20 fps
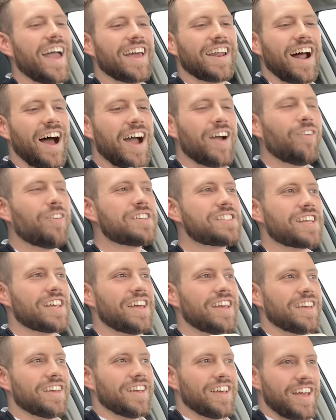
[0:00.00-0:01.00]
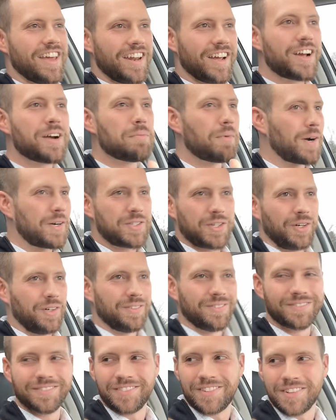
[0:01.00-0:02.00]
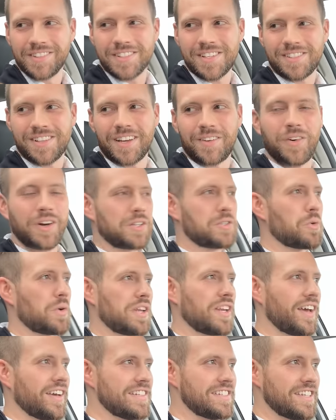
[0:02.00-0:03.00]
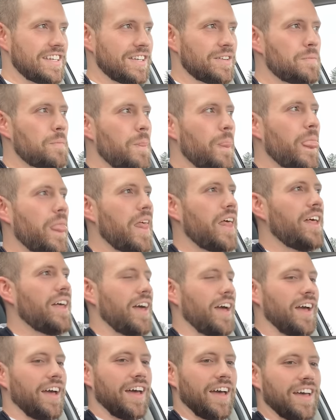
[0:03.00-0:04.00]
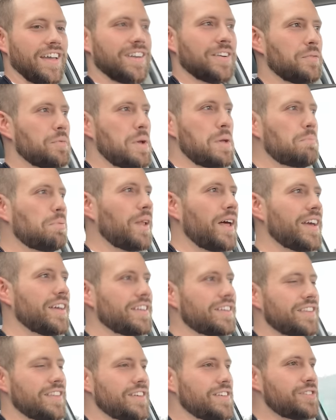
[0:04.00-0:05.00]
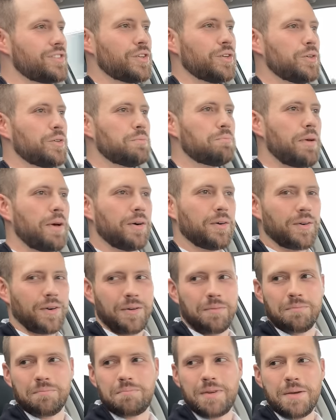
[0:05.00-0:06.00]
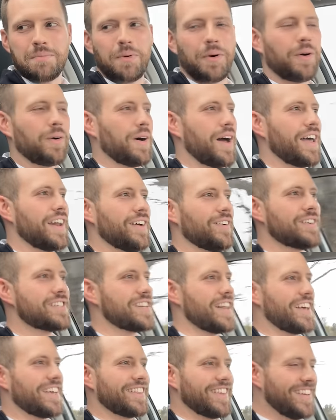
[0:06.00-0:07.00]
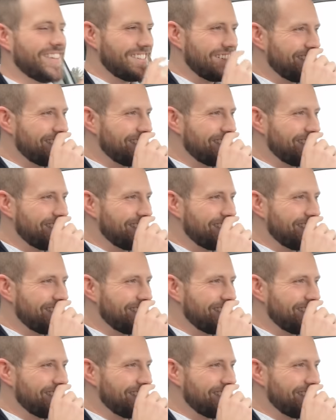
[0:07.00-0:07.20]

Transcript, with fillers: and I was in a commercial. This is like what 2019, and we played these two pilgrim people, and it was like the,